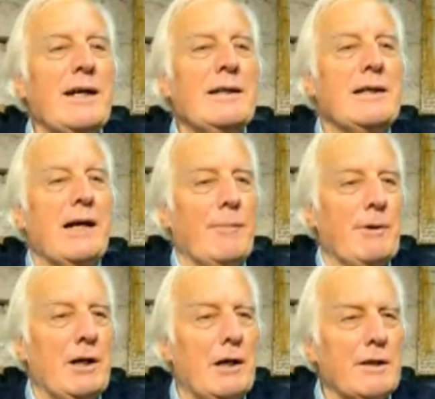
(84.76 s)
take the
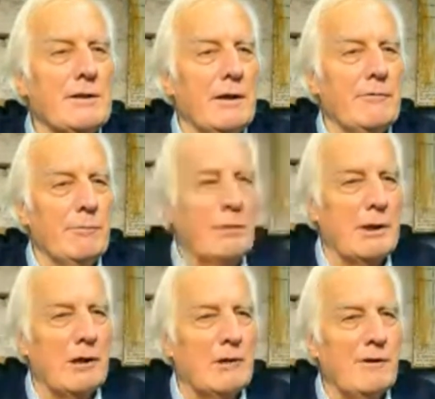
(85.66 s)
carbon dioxide from
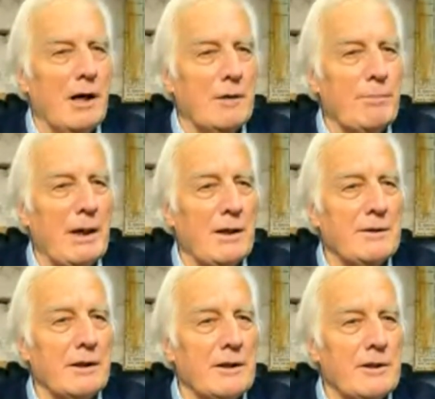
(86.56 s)
a coal-fired
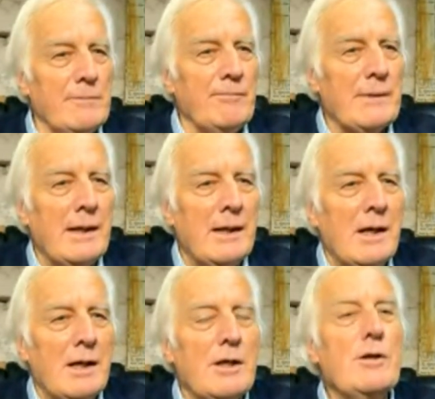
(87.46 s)
power station,
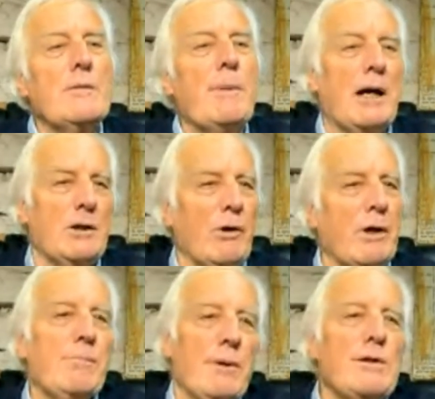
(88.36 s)
use about
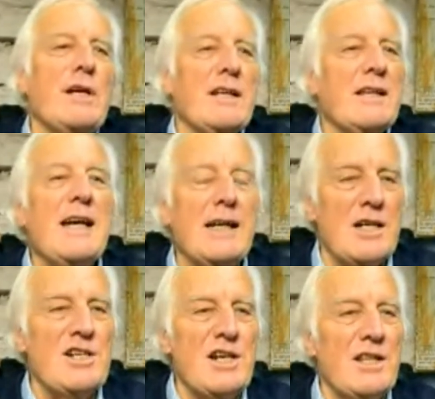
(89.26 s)
20% of the
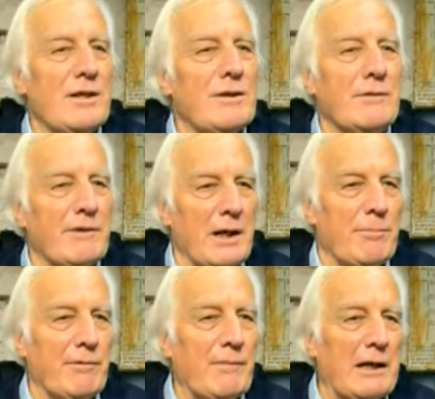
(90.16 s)
energy that's
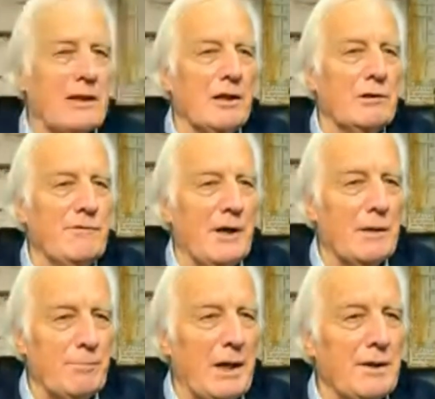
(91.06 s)
developed from that
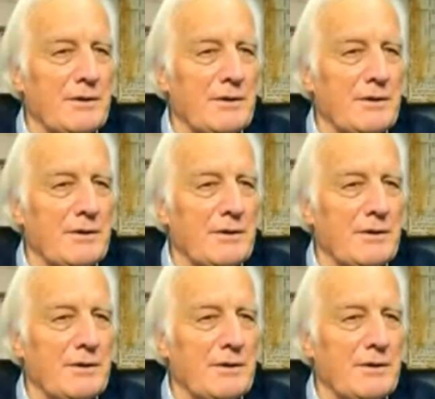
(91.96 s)
coal-fired